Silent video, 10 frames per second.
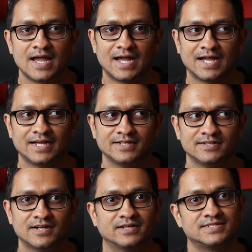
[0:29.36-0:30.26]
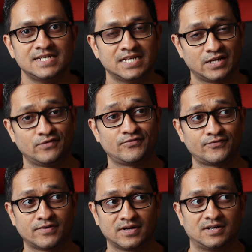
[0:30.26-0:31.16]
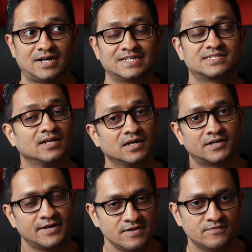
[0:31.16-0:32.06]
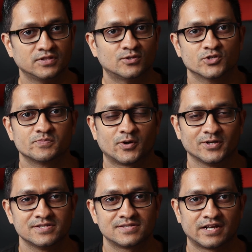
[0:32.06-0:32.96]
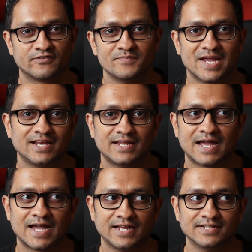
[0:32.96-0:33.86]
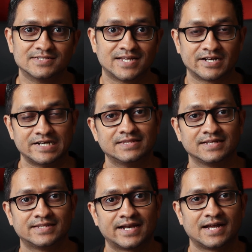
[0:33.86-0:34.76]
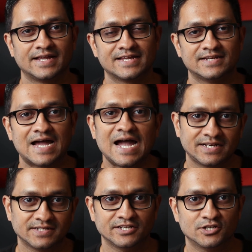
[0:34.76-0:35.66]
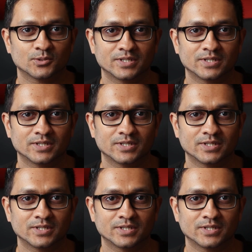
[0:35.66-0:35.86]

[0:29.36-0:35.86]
And uh, see if uh, I still agree with those points that I've made, and is there anything that I can add into